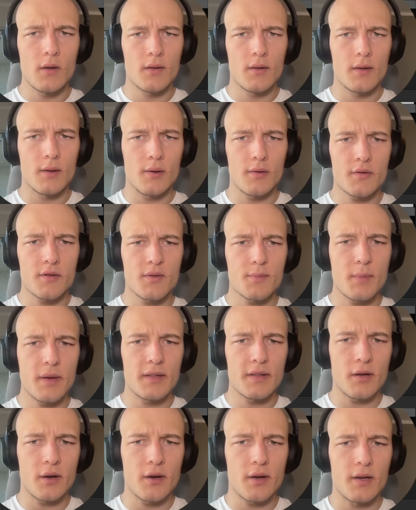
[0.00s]
Now let's just make
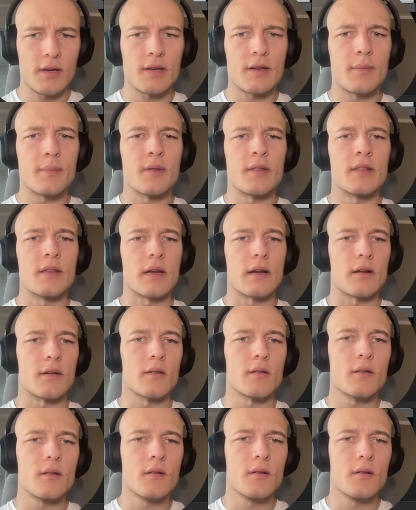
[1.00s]
the eyelid a bit darker.